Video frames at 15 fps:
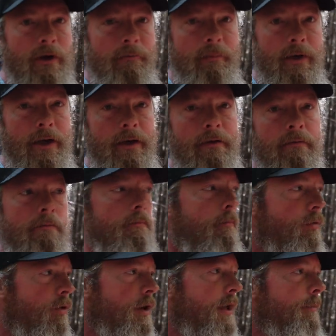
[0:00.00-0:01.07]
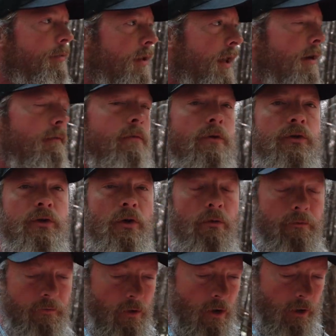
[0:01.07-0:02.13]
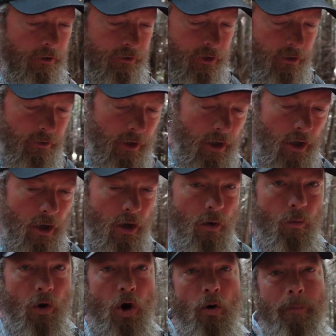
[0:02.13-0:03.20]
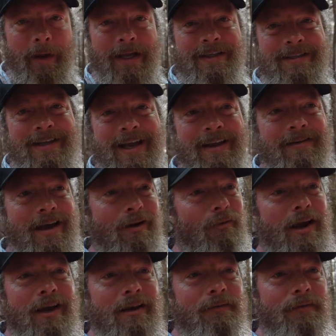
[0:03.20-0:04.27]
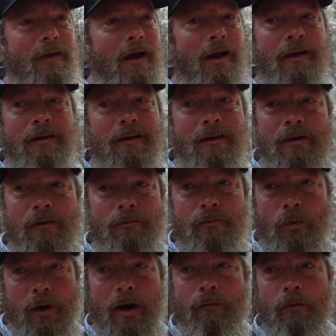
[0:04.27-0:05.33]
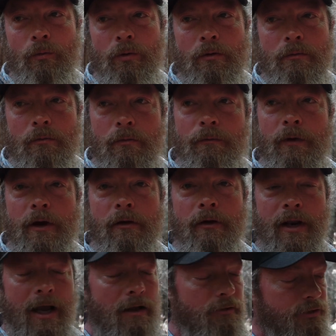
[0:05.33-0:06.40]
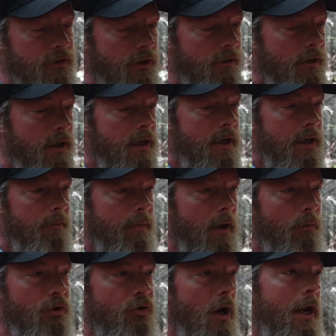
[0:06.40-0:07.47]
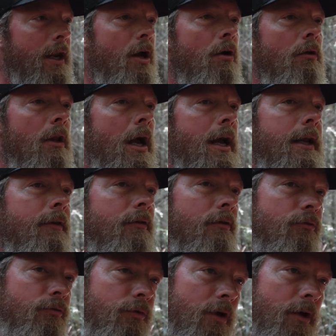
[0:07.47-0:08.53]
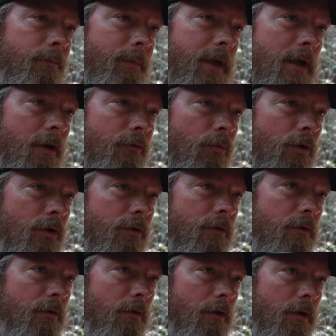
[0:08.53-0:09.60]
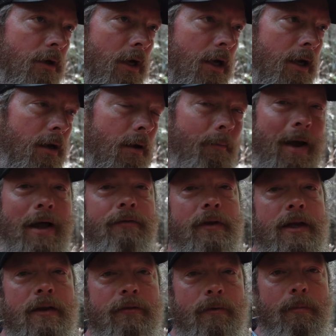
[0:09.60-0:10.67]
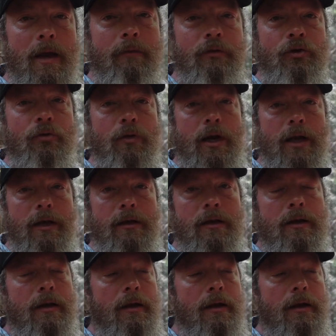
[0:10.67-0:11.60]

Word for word: have been pretty plentiful so far. So we're hoping it stays that way, and if not, you know, whatever, we'll, we'll figure it out. So, but we're trying to go light so because we're uh, about to hit some heavy terrain,